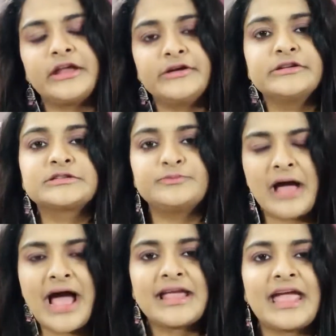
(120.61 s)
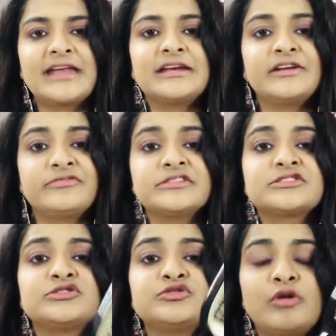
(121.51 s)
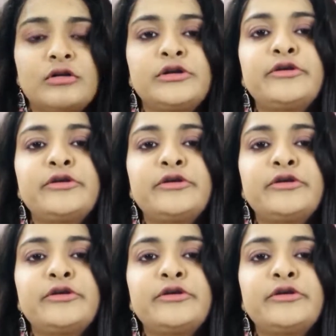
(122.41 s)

years back and it was not